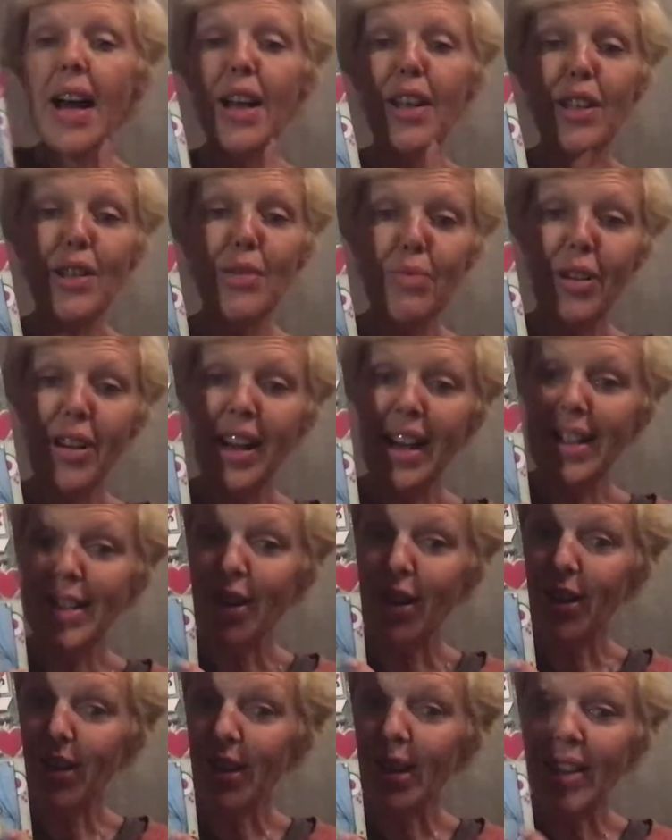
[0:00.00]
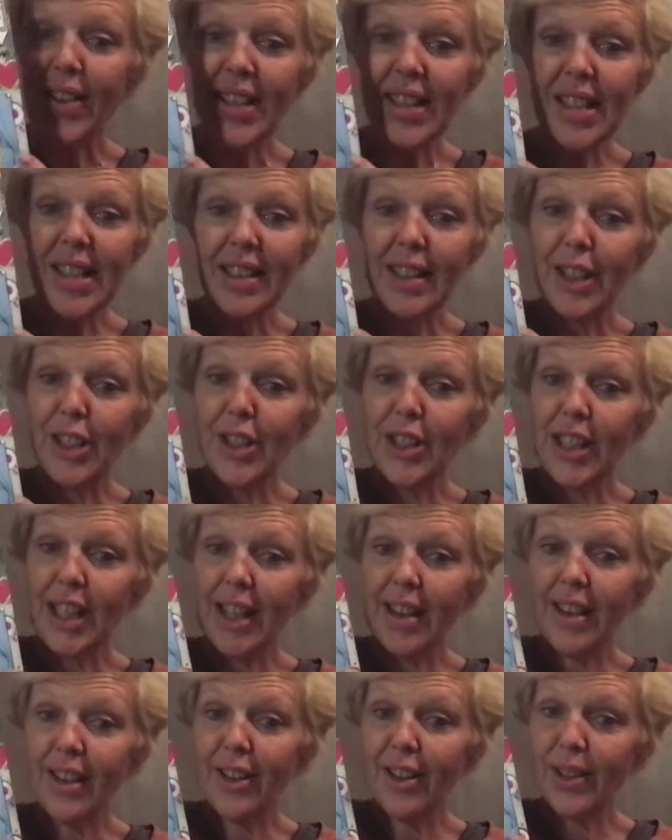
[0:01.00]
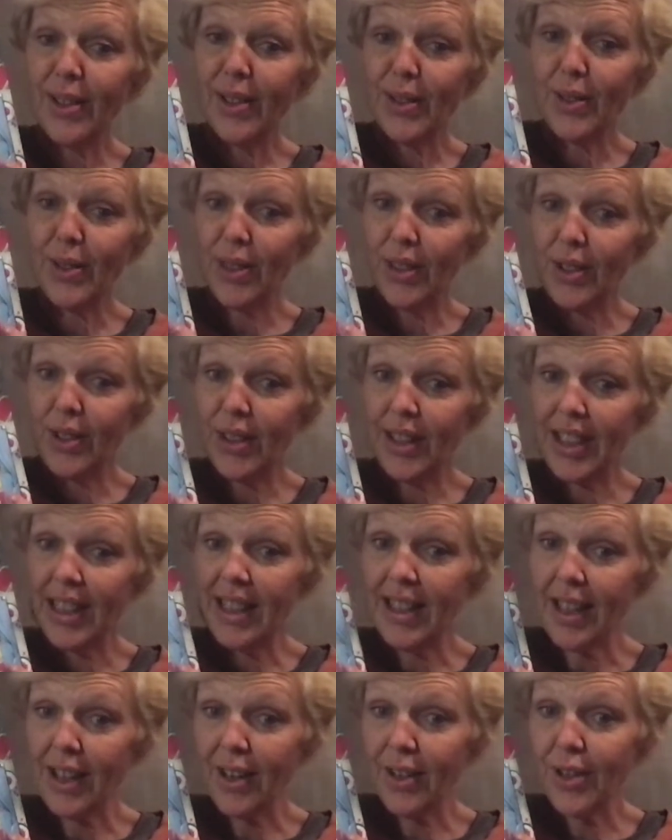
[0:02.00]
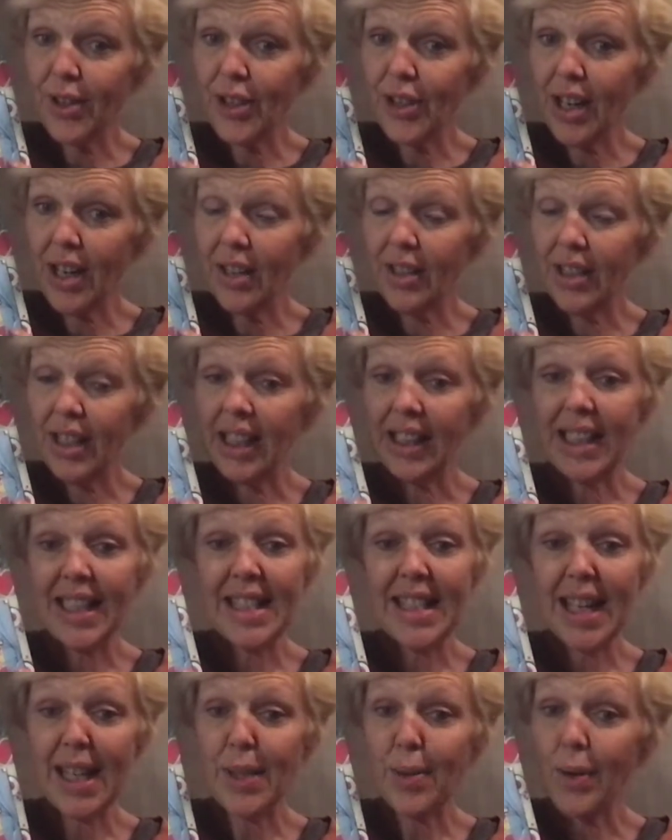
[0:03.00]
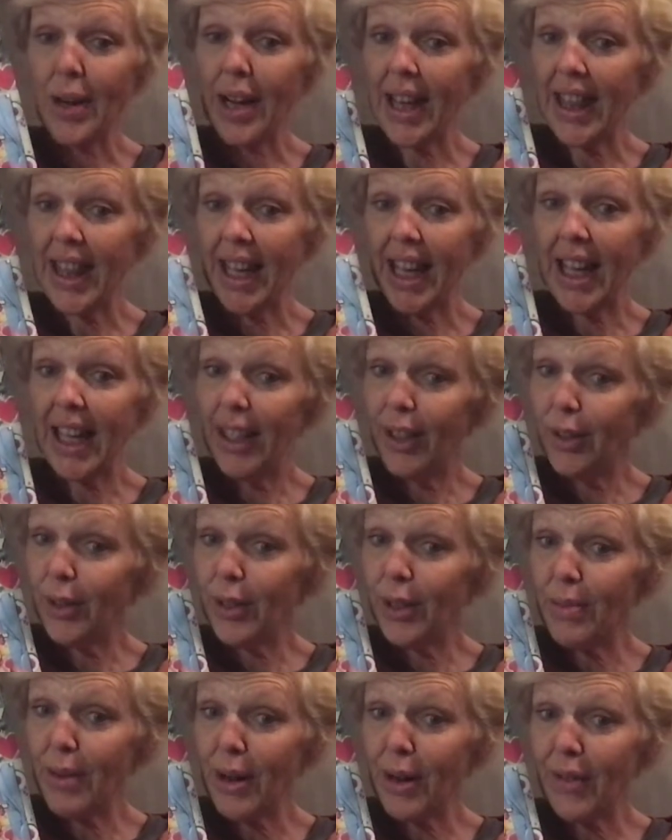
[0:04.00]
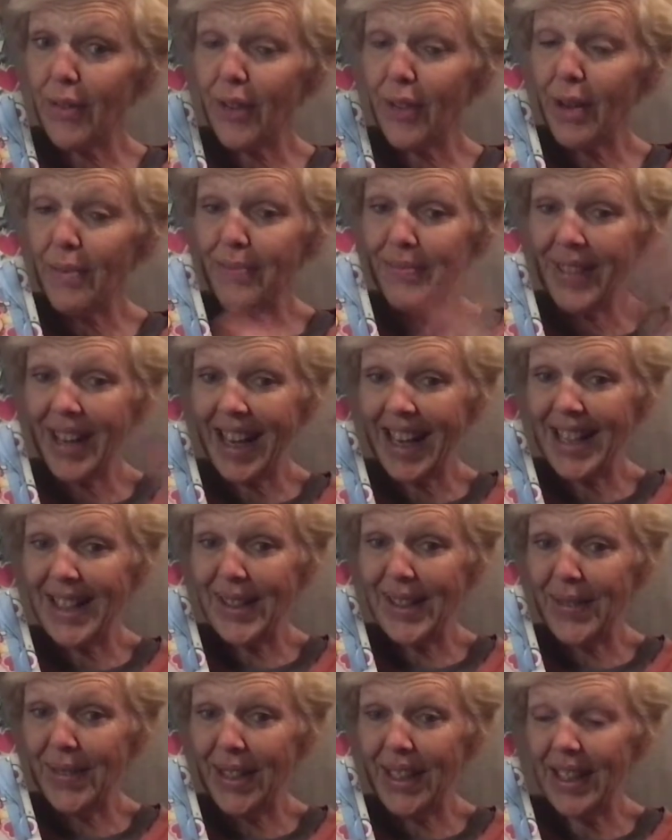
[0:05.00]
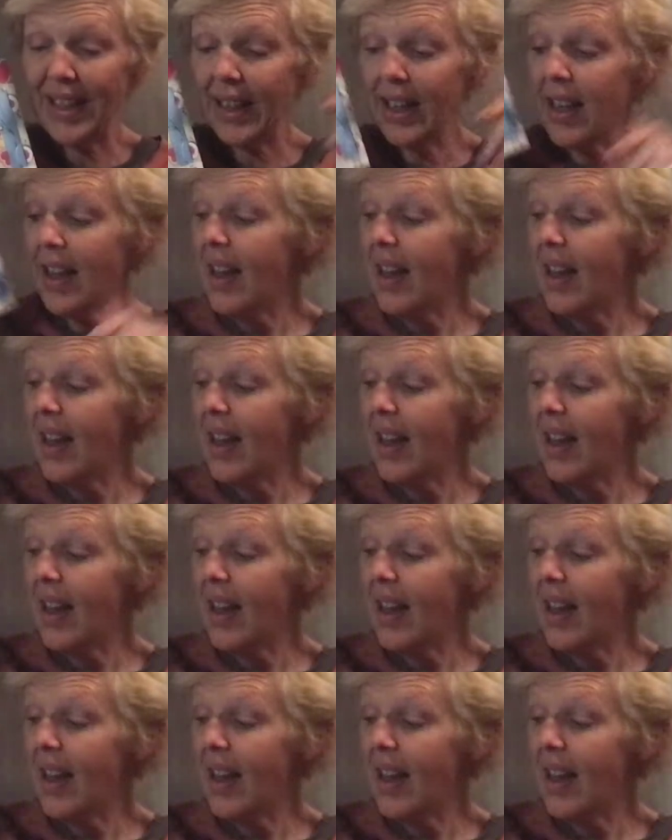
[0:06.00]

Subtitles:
You guys all saw this collection, I think, on Susan Tootsie Tucker's channel. At least that's where I think I learned about it from. Hey, Susan.